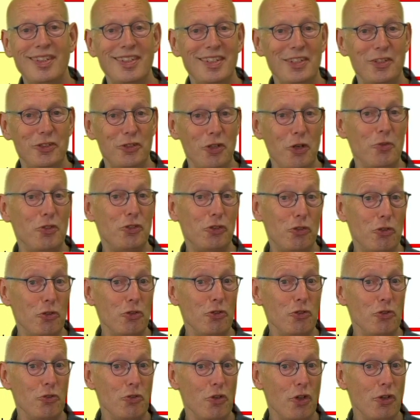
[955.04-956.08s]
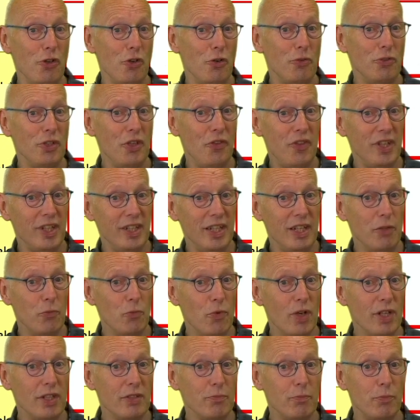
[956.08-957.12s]
So it's good to not only think in
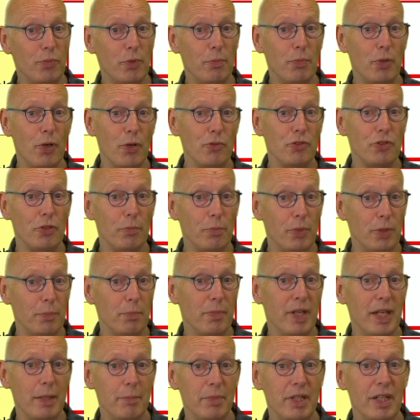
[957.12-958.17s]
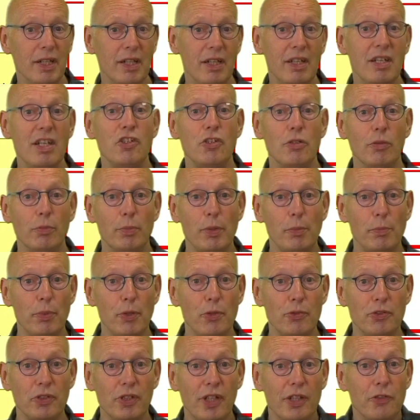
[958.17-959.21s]
one proposal, but maybe an additional
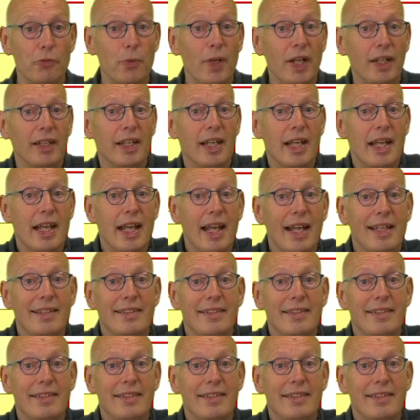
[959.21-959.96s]
proposal as well, and